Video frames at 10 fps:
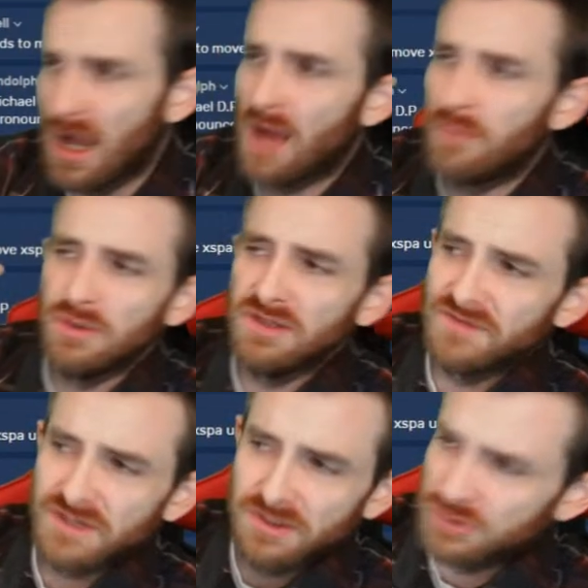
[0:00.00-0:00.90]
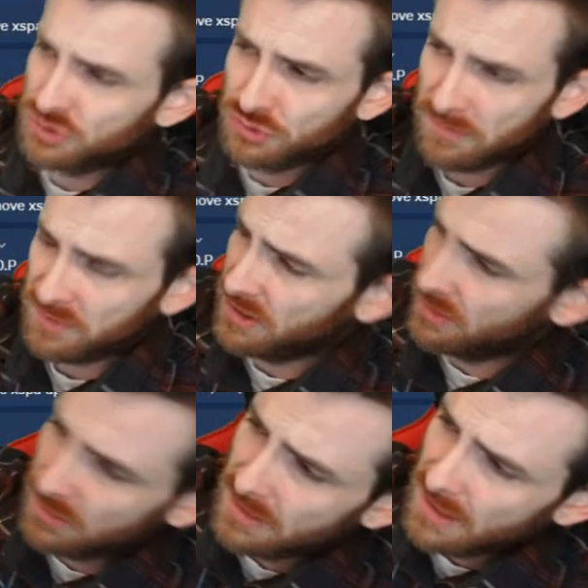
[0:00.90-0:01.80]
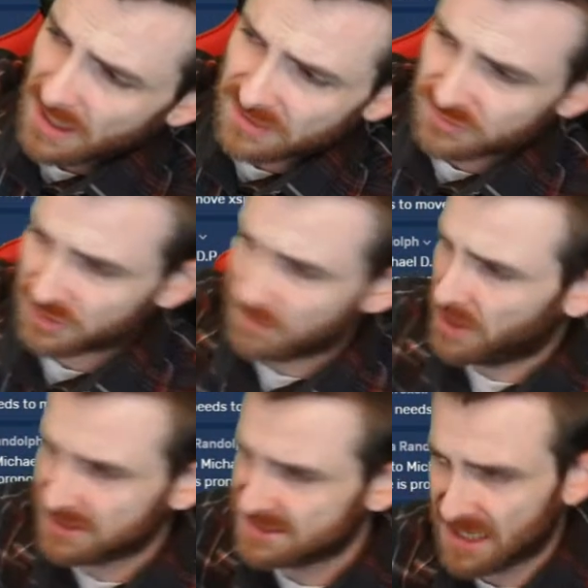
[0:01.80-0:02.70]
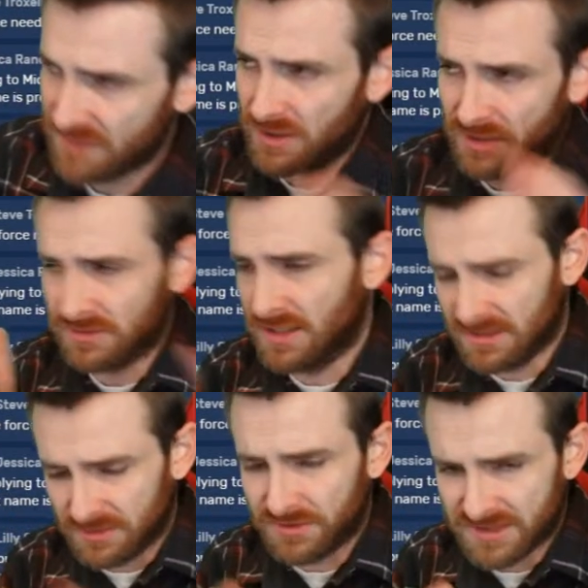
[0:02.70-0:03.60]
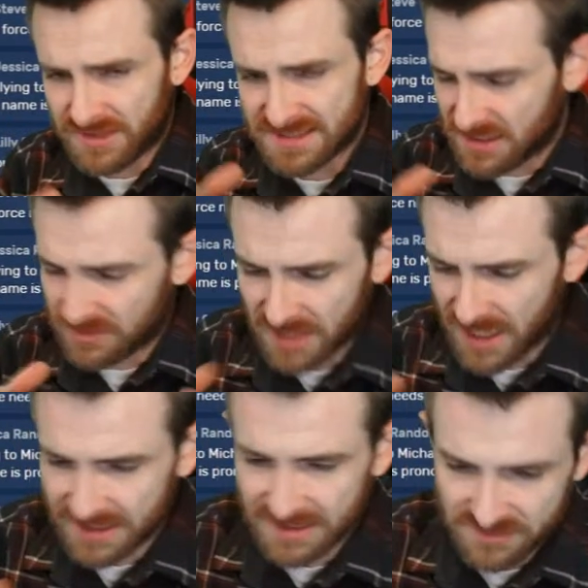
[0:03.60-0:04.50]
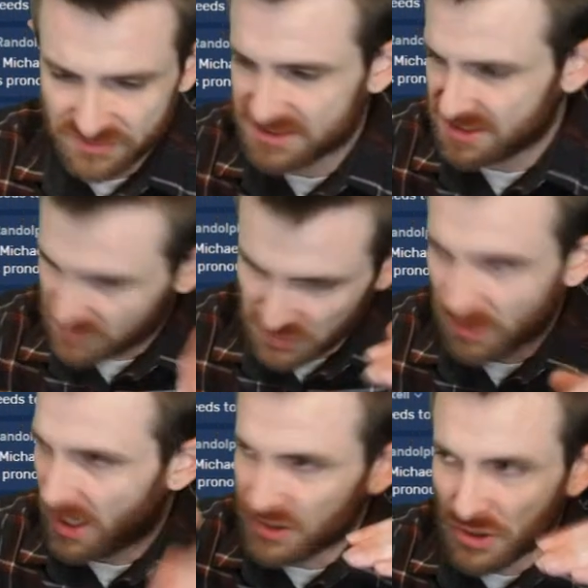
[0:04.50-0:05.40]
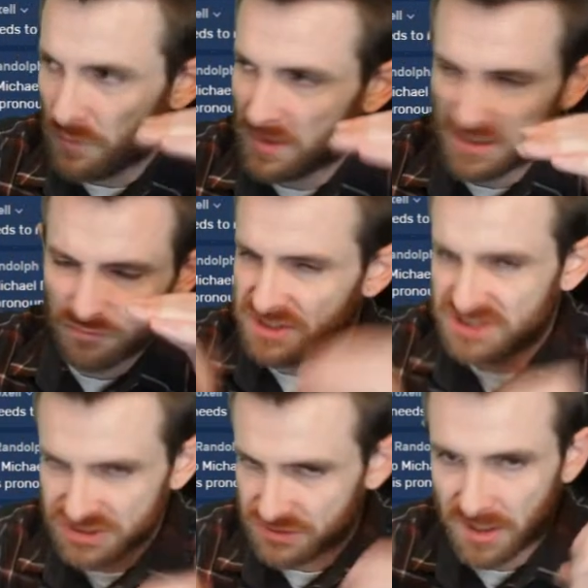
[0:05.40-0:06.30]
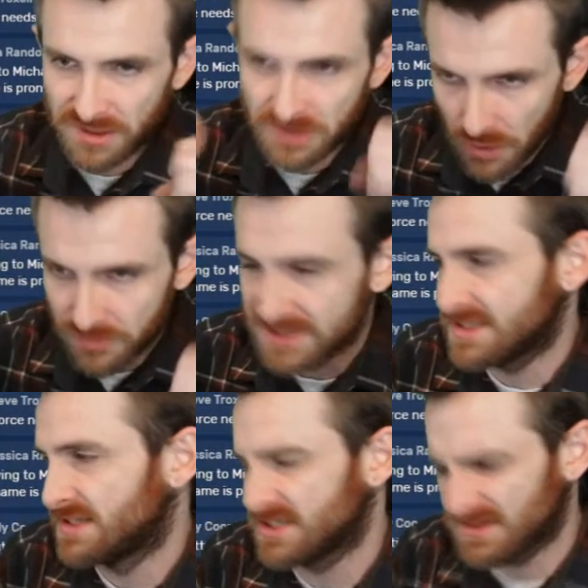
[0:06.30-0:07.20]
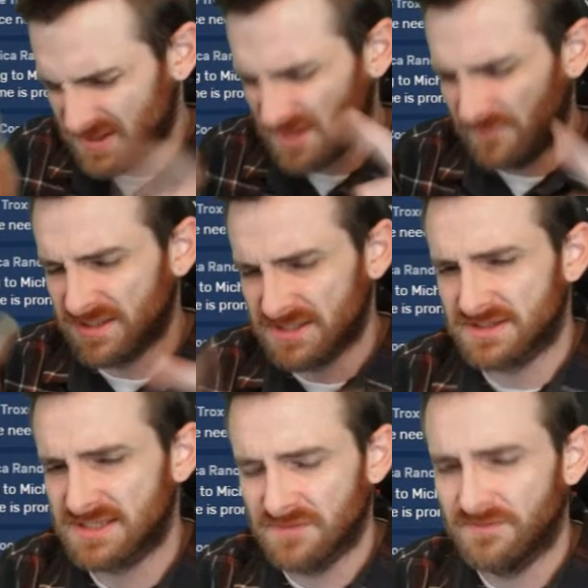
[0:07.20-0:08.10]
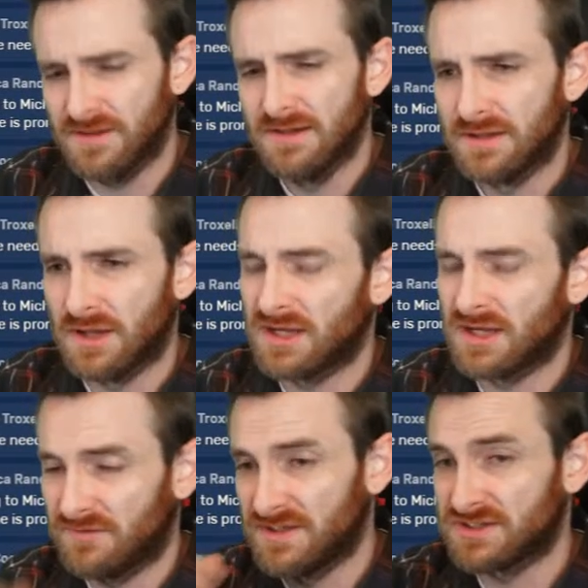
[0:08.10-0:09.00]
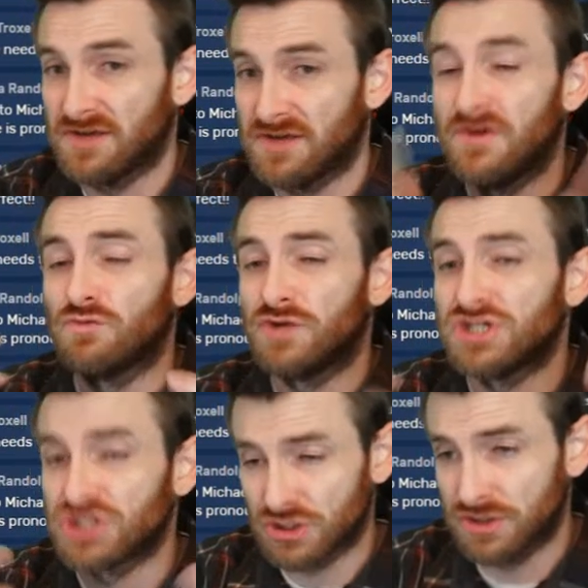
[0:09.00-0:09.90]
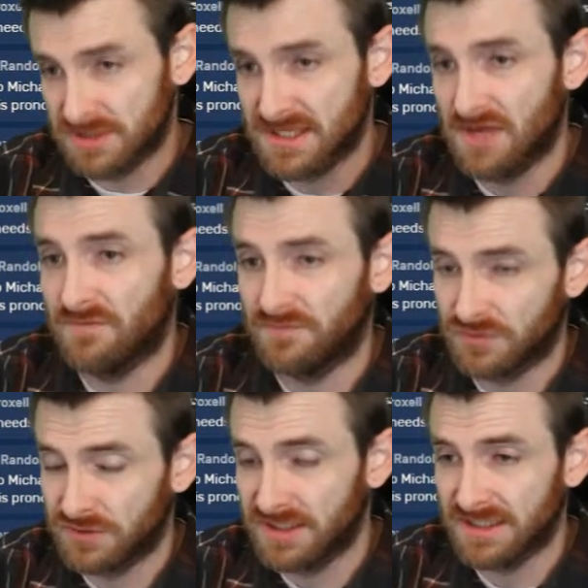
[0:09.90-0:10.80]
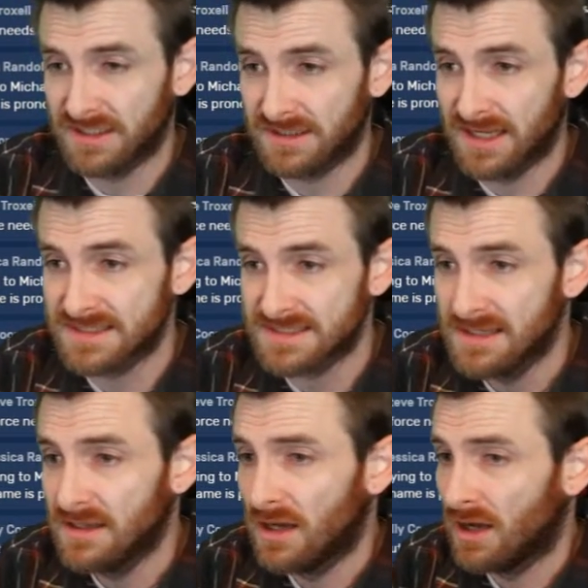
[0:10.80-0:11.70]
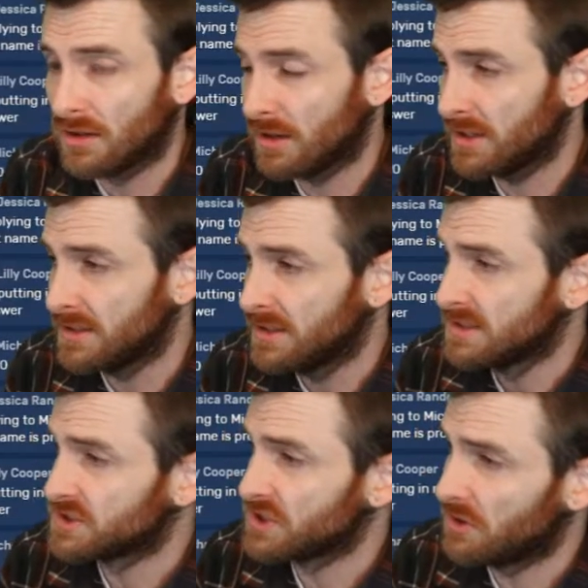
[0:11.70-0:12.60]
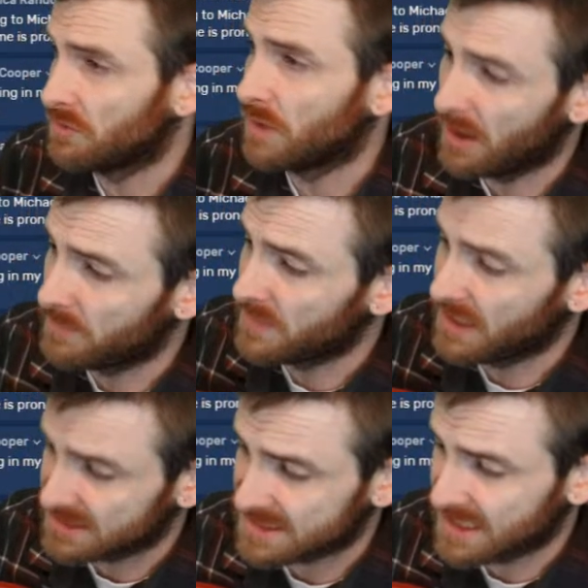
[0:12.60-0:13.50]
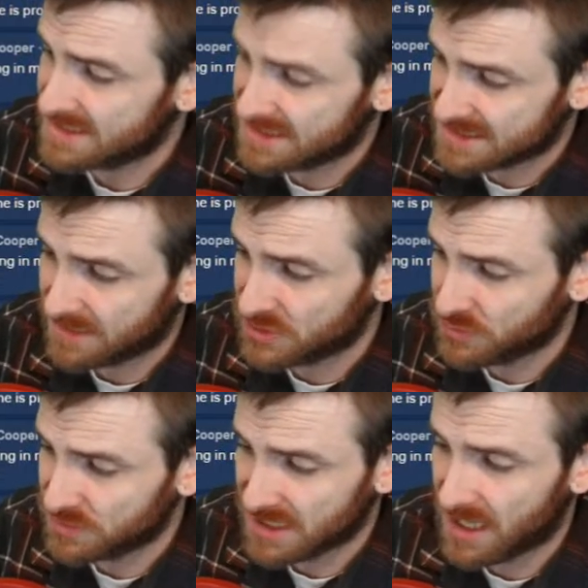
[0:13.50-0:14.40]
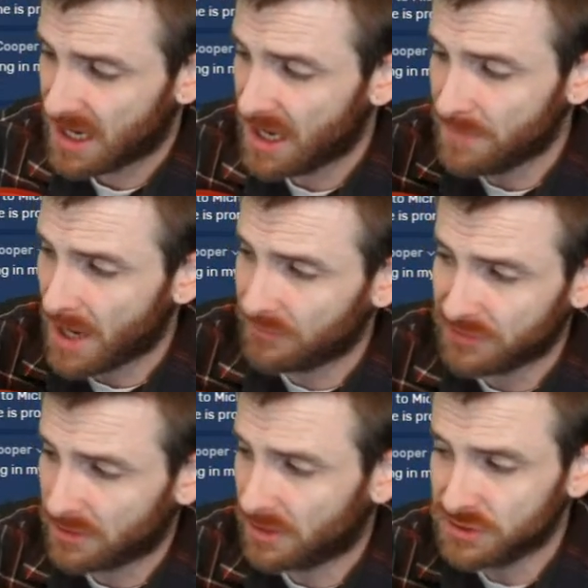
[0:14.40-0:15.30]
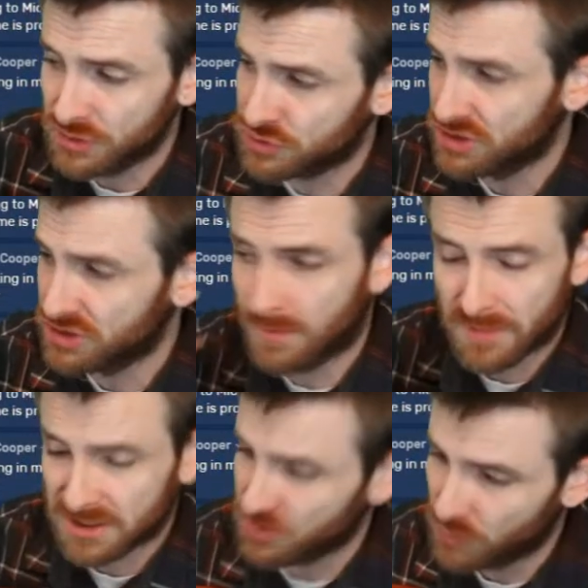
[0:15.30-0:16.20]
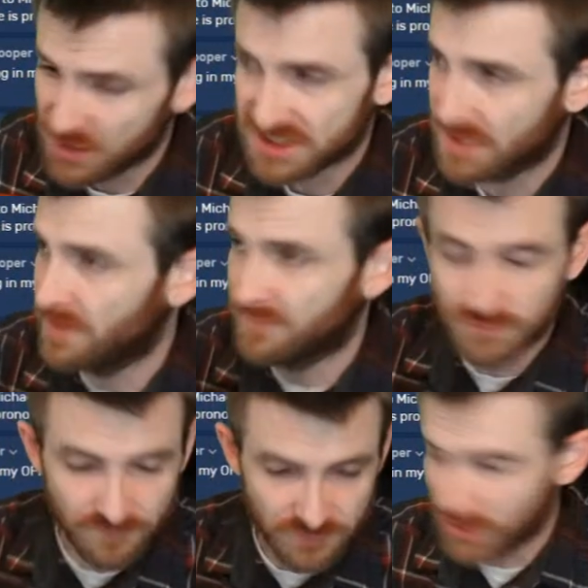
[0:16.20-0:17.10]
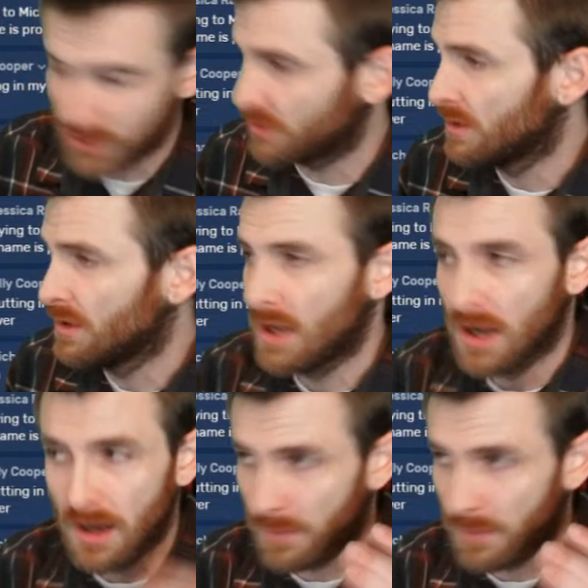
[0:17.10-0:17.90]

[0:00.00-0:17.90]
I believe it can be good up here, and you're comparing it to every other, like, little things that are like it, and you could say, you know what, I know what it can reach to. I know this, and just convince yourself. Not convince yourself, reassure yourself if you're needing it, guys. All right, so yes, guys, it is coming to a day. I am out there on YouTube. I'm on Twitch. I'm on Twitter. I'm on